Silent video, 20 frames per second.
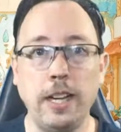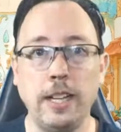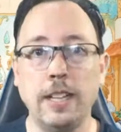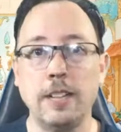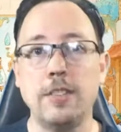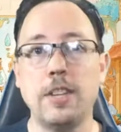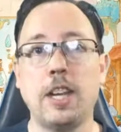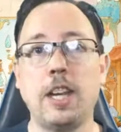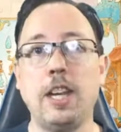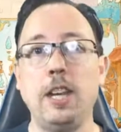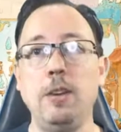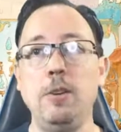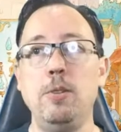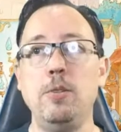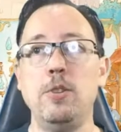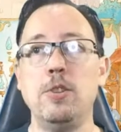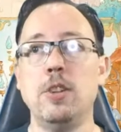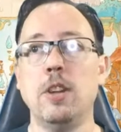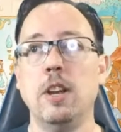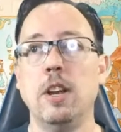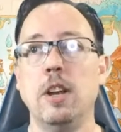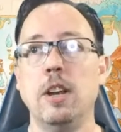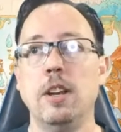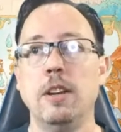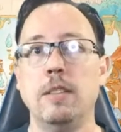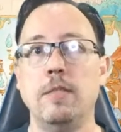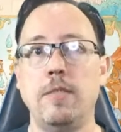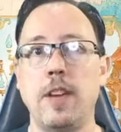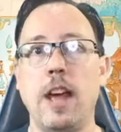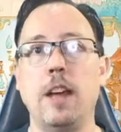That's a huge
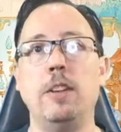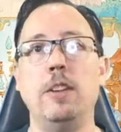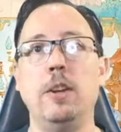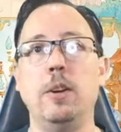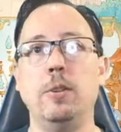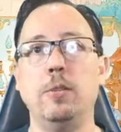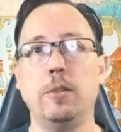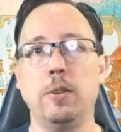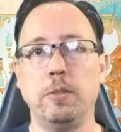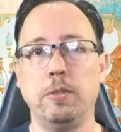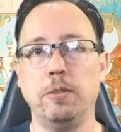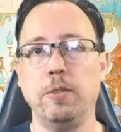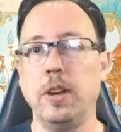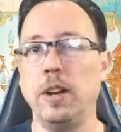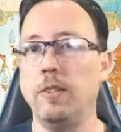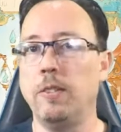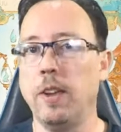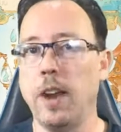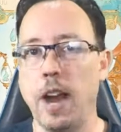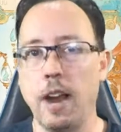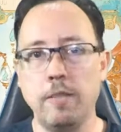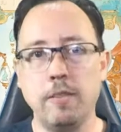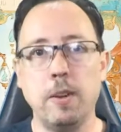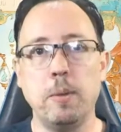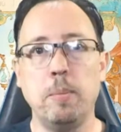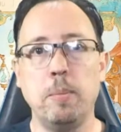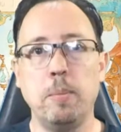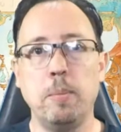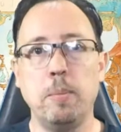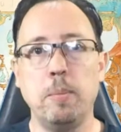value for free for every
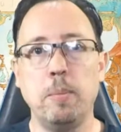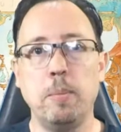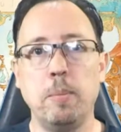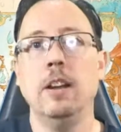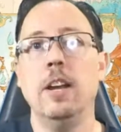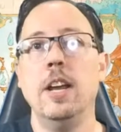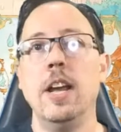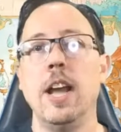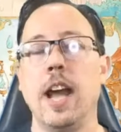backer,